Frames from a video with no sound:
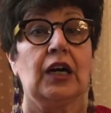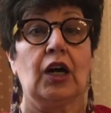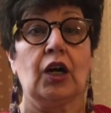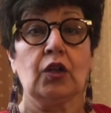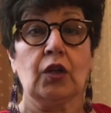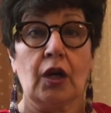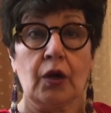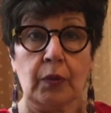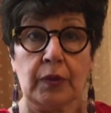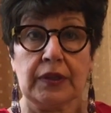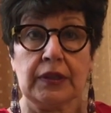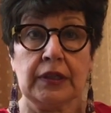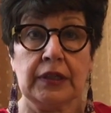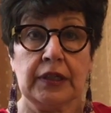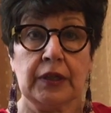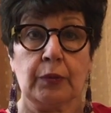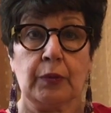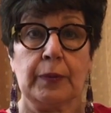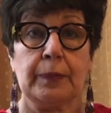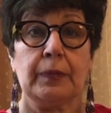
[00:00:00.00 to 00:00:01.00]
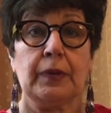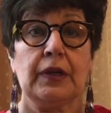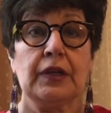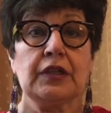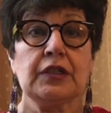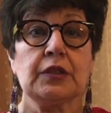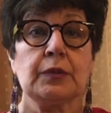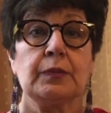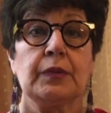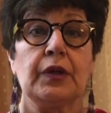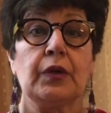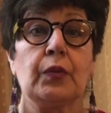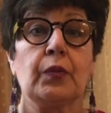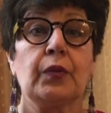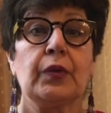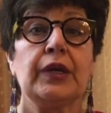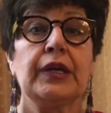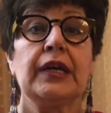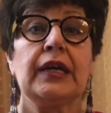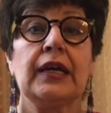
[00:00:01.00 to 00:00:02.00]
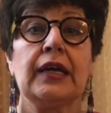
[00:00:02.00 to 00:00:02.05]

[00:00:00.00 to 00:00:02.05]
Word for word: Along with the knee replacement, we